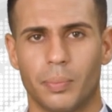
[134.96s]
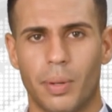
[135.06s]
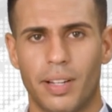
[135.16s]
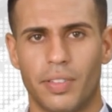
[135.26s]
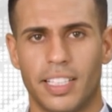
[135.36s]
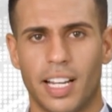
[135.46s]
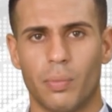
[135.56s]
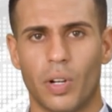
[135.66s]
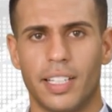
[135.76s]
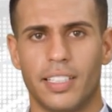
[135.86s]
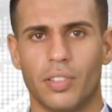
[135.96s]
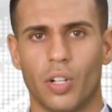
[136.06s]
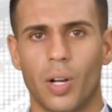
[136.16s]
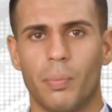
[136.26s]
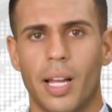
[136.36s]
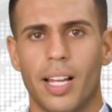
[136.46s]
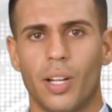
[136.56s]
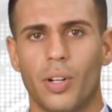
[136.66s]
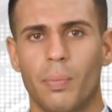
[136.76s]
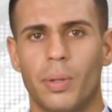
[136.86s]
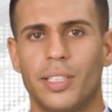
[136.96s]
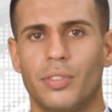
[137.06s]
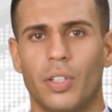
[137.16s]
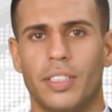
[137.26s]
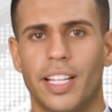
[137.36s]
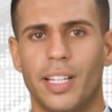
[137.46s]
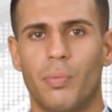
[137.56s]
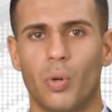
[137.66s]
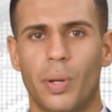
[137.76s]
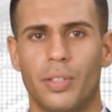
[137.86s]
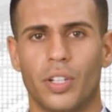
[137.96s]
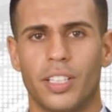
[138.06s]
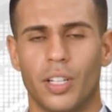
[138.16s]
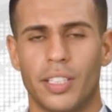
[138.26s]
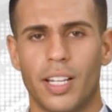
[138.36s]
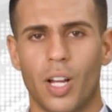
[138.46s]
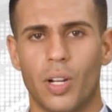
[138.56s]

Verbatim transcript: PVC prices are up by RMB 13 per metric ton at